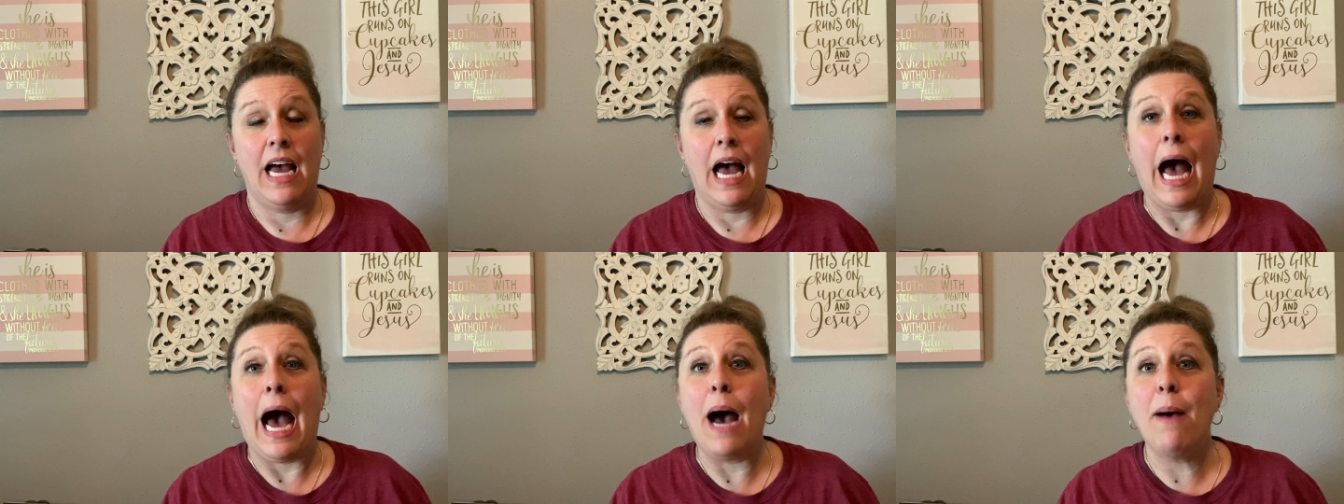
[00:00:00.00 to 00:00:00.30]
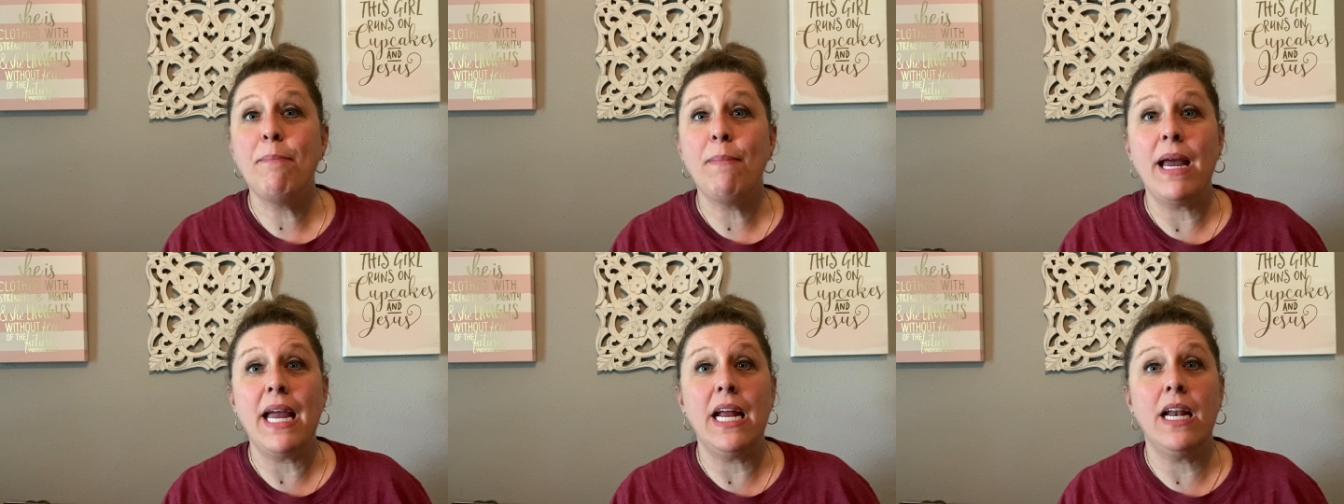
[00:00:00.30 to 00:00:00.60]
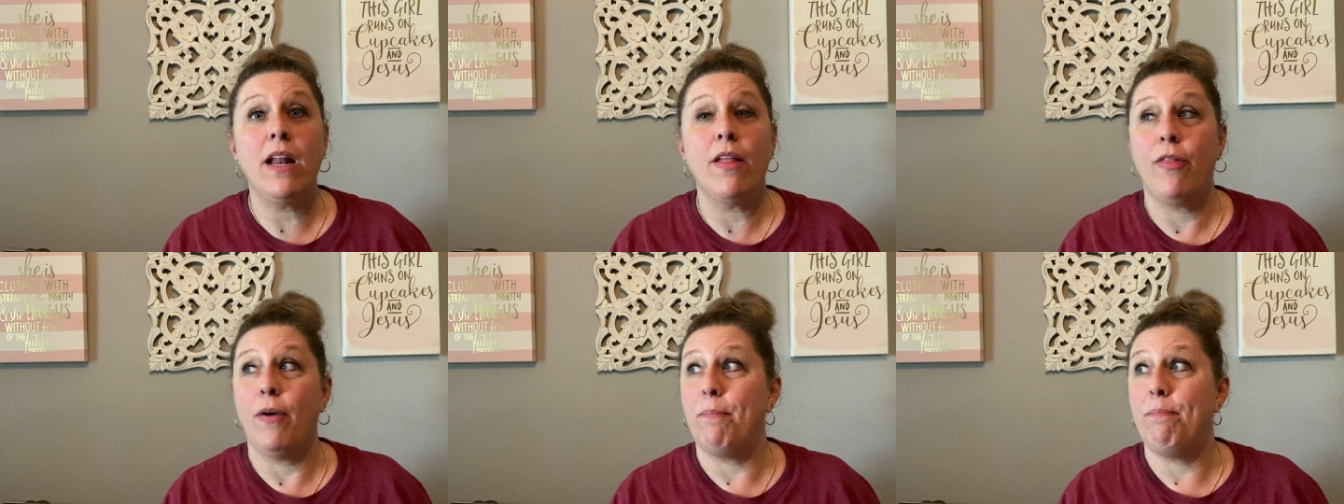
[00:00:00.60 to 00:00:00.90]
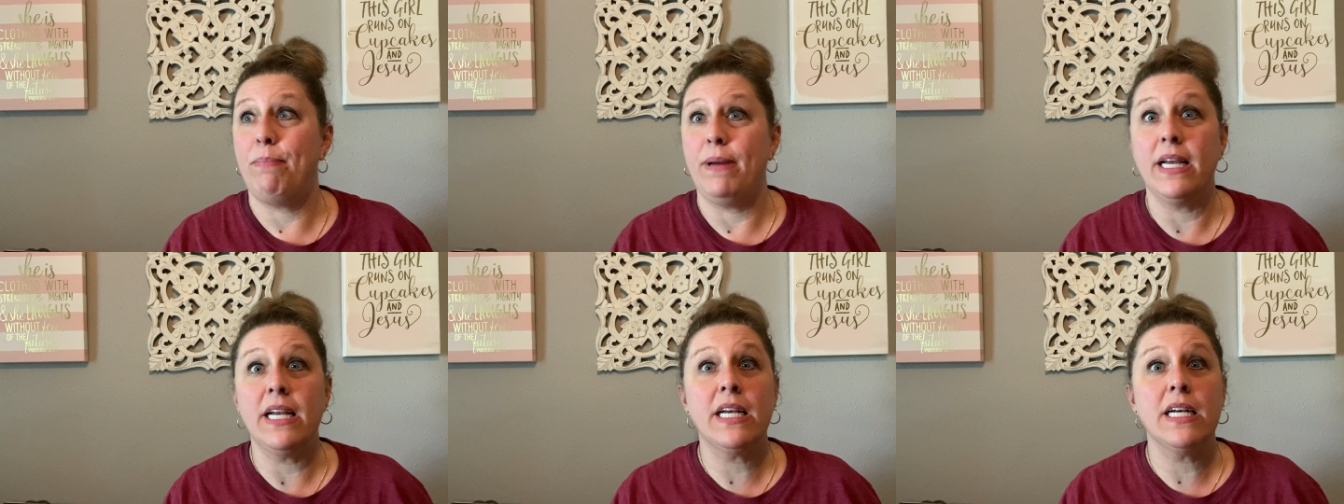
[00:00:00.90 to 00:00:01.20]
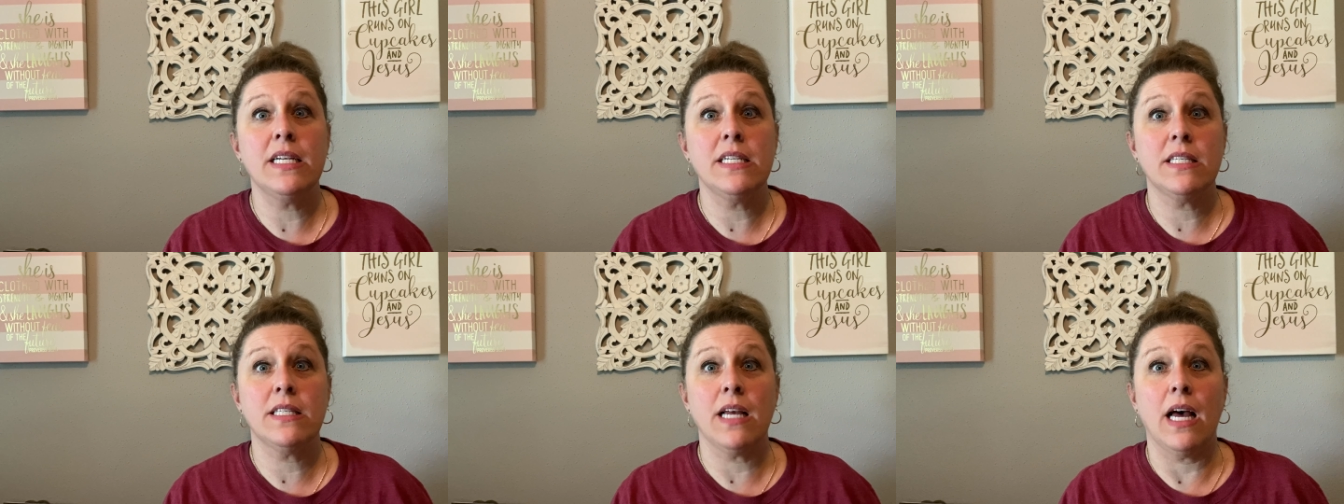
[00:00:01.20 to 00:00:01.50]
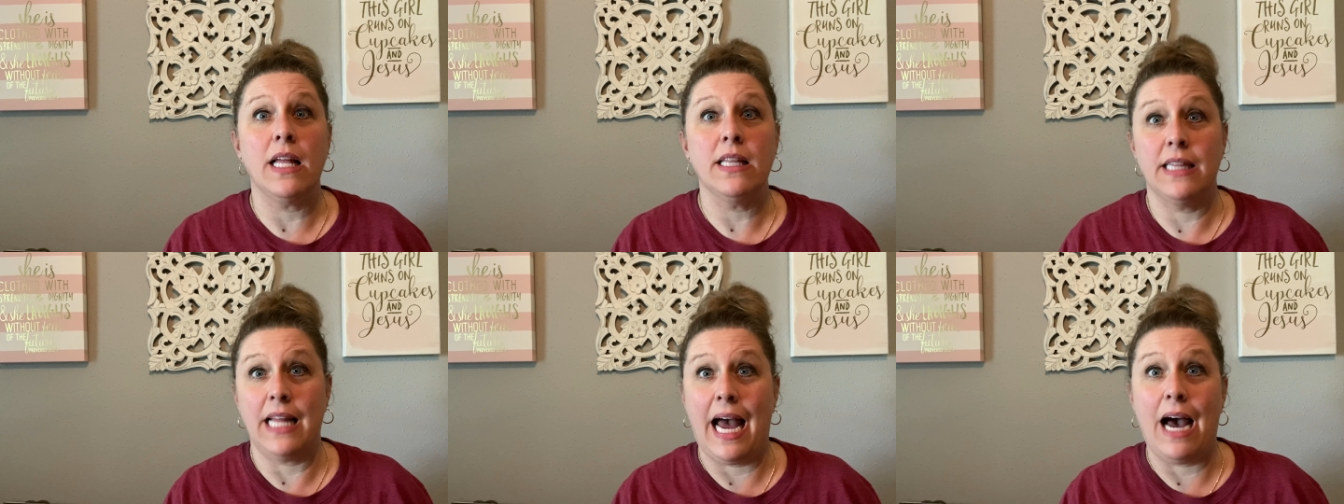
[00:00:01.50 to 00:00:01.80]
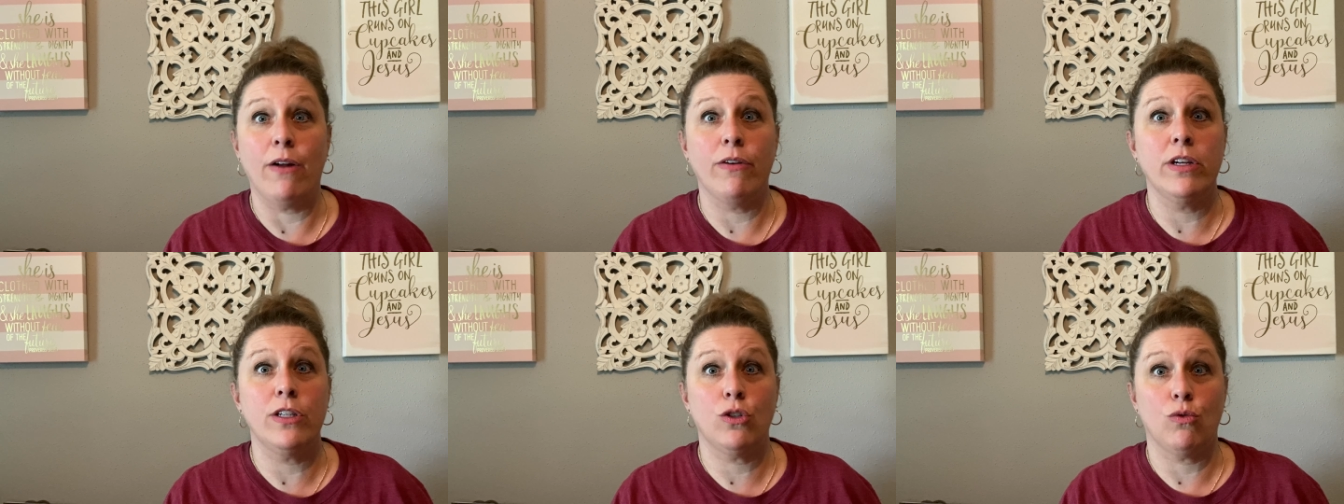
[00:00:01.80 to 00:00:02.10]
I made the biggest,
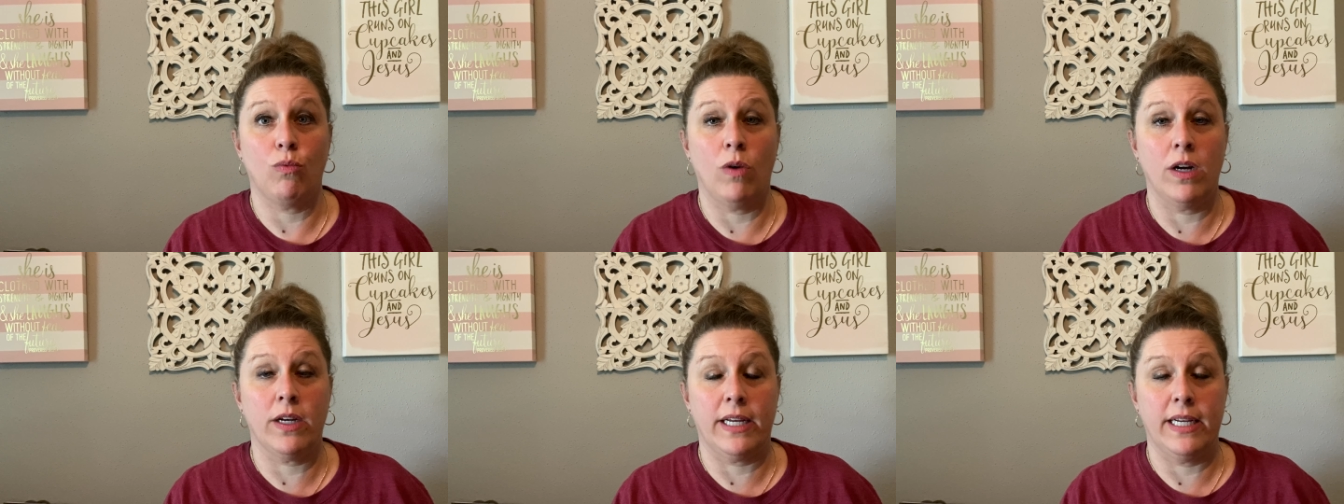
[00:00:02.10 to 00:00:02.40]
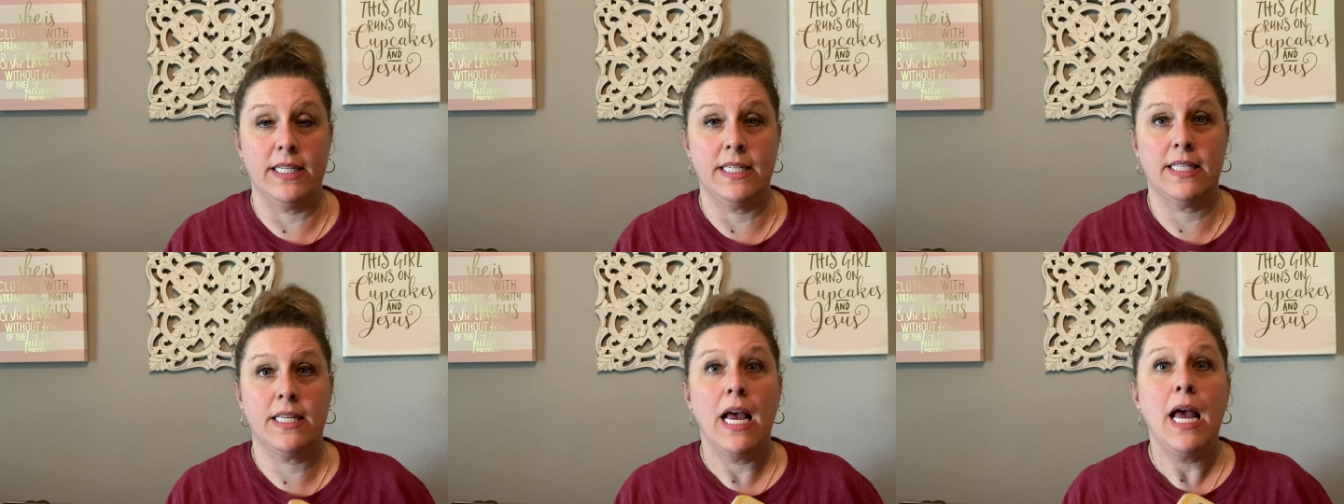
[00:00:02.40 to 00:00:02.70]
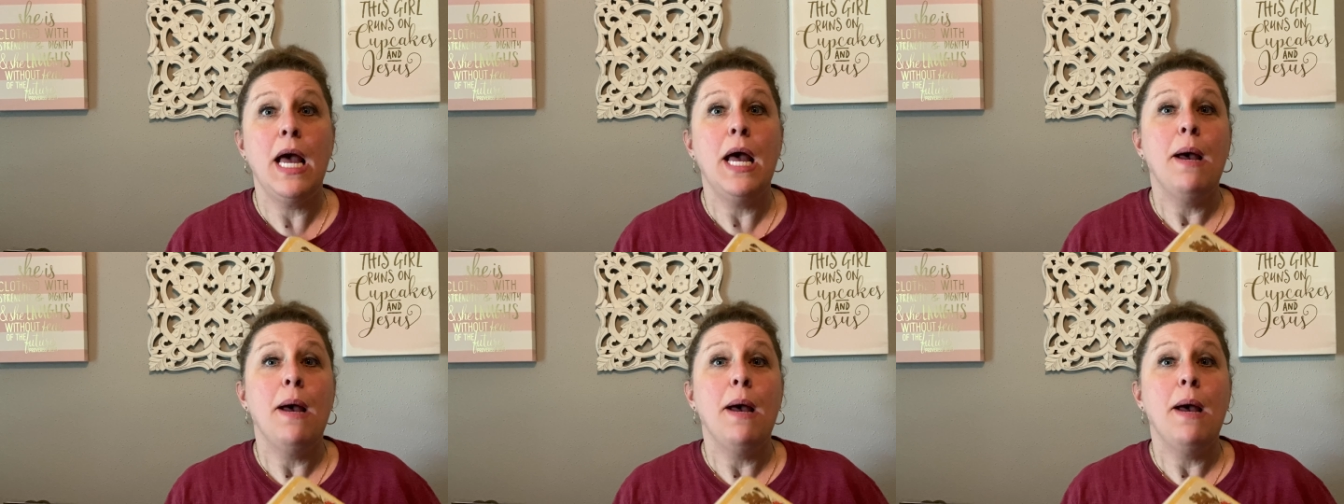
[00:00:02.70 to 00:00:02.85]
loudest ruckus